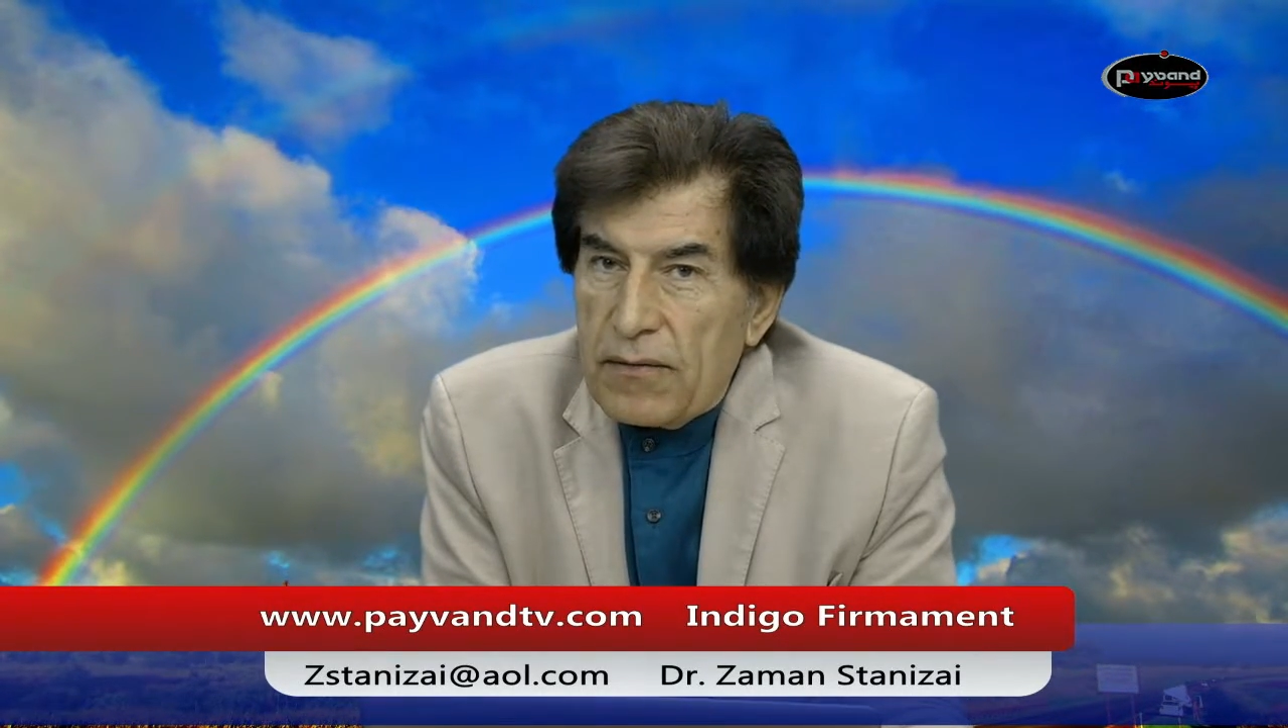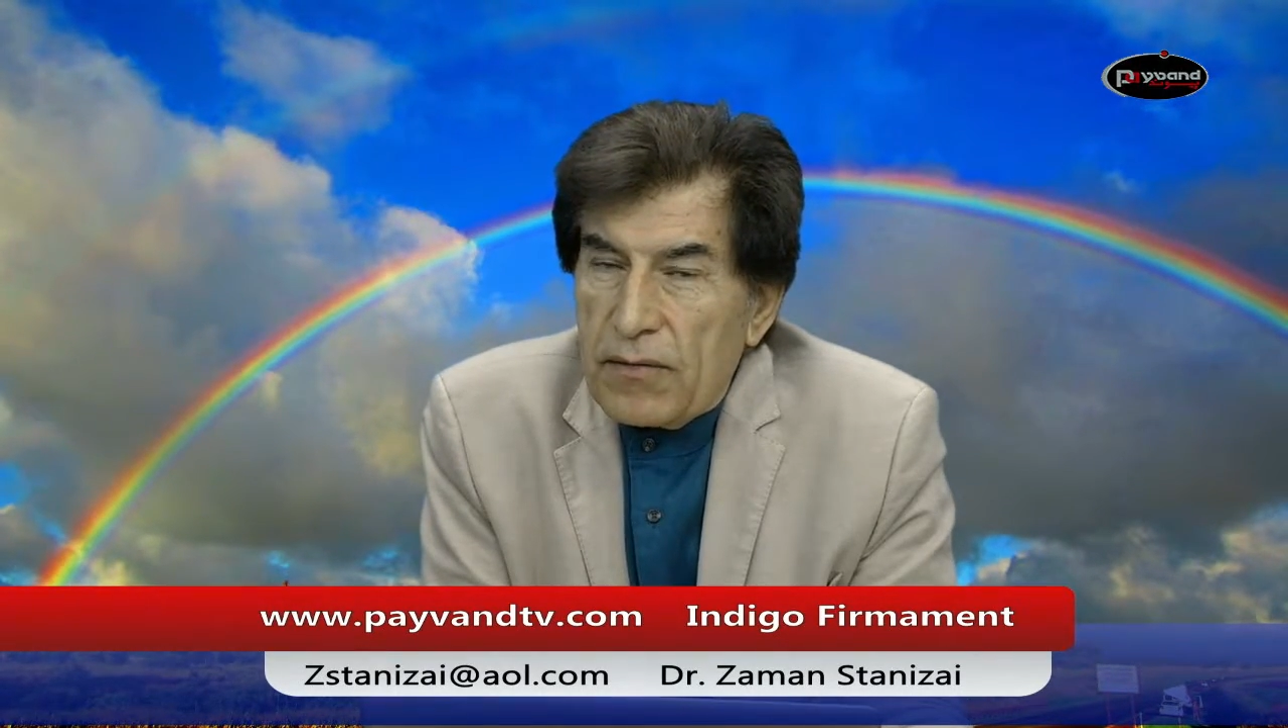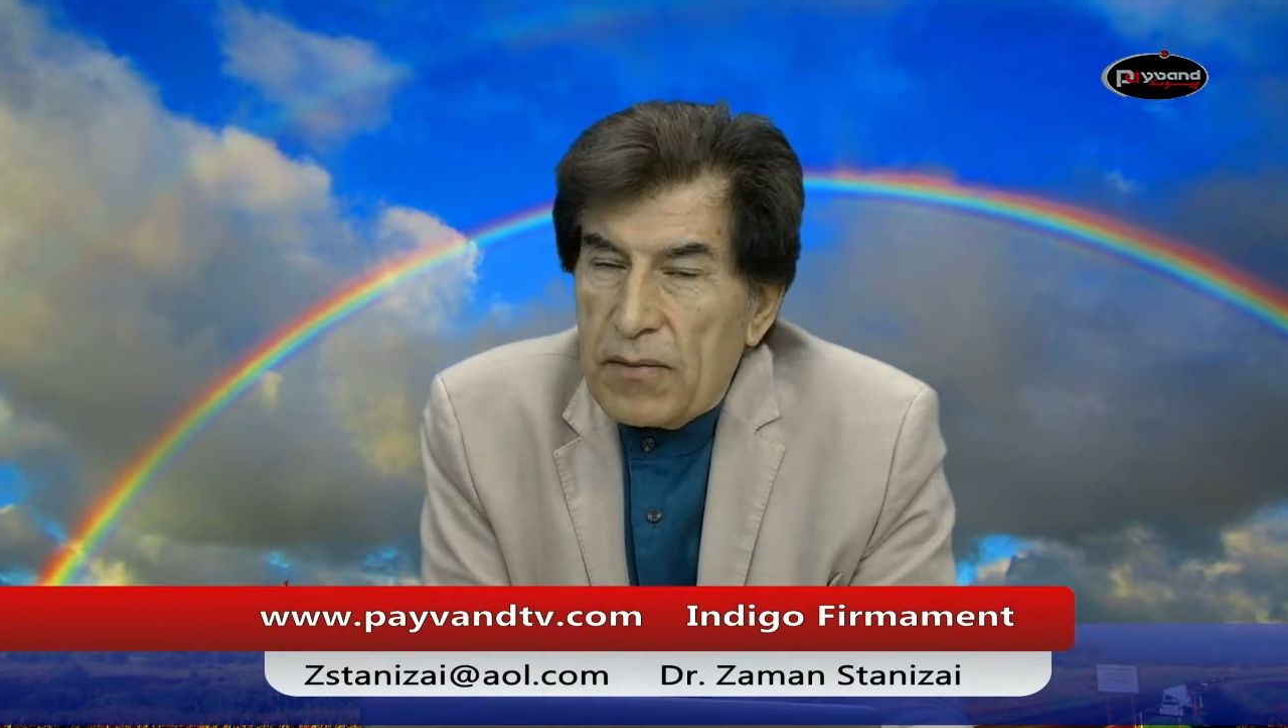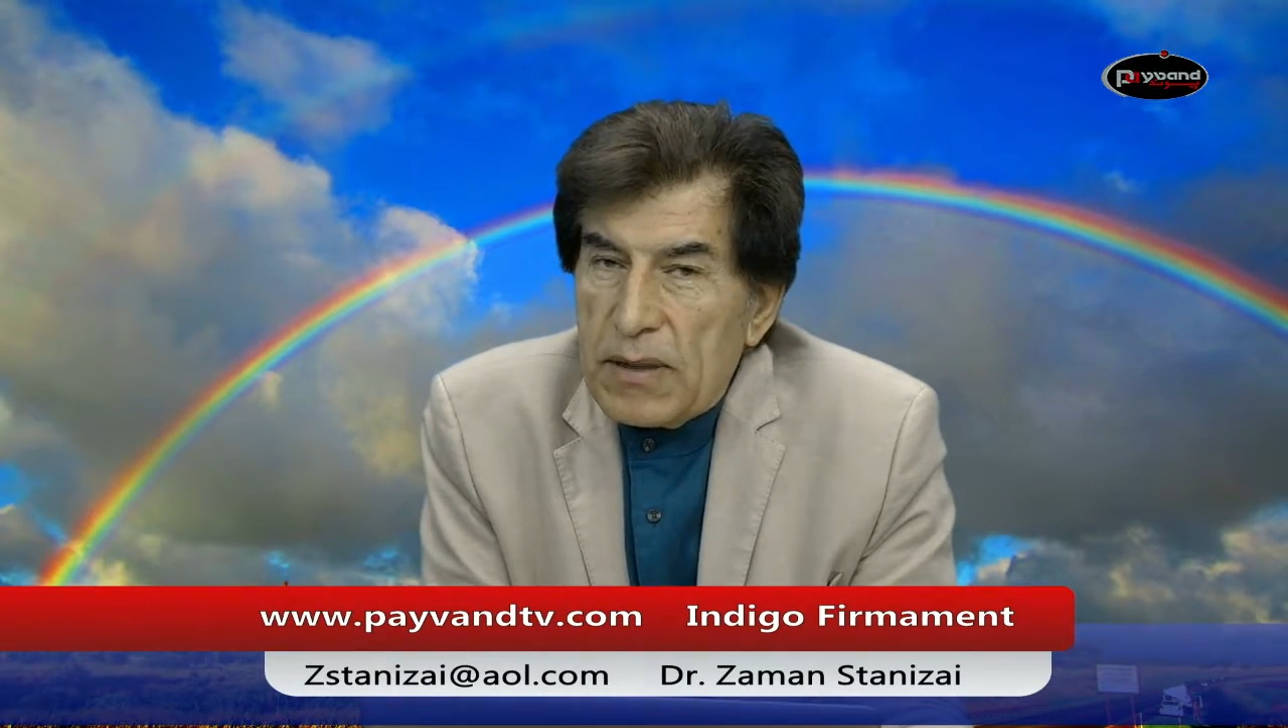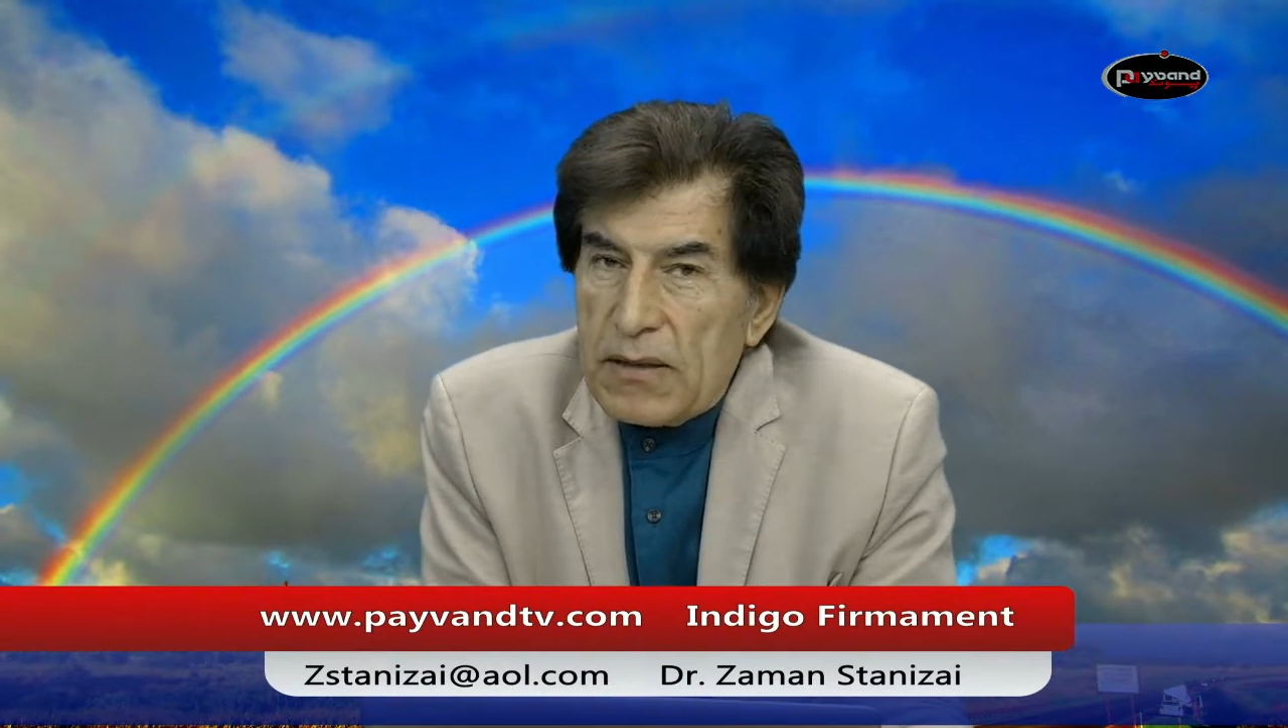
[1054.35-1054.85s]

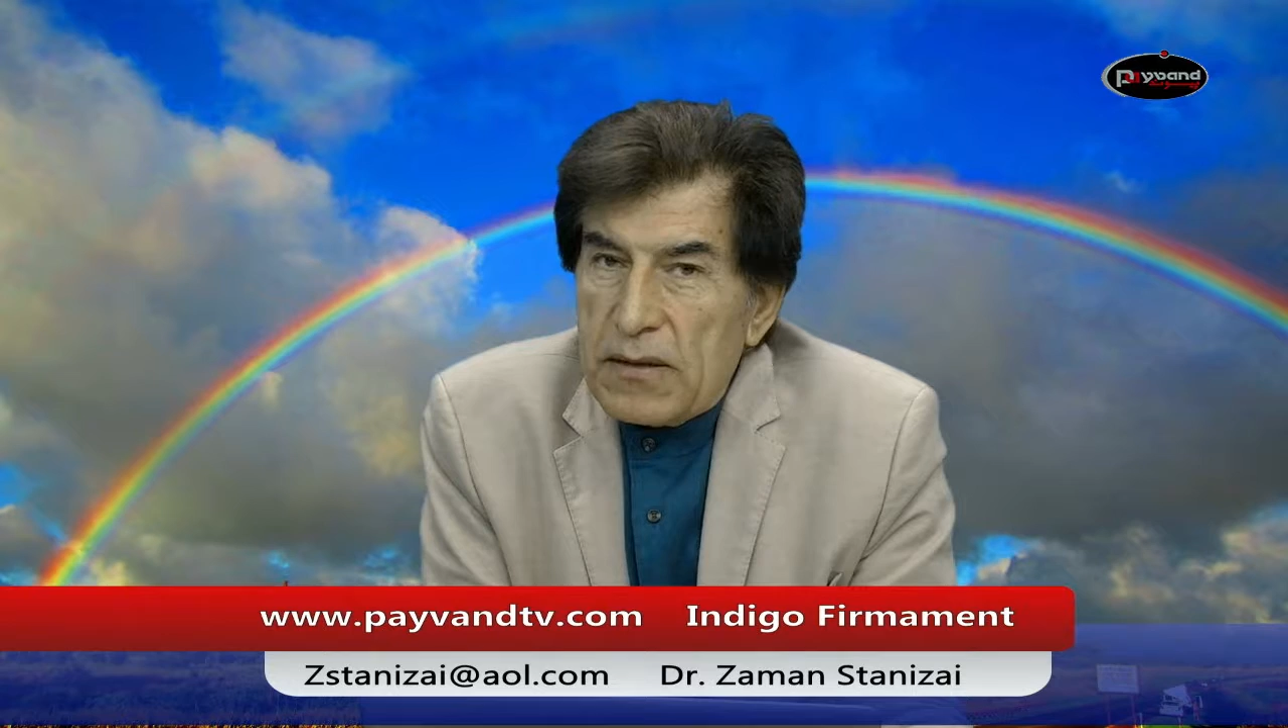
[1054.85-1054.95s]
from its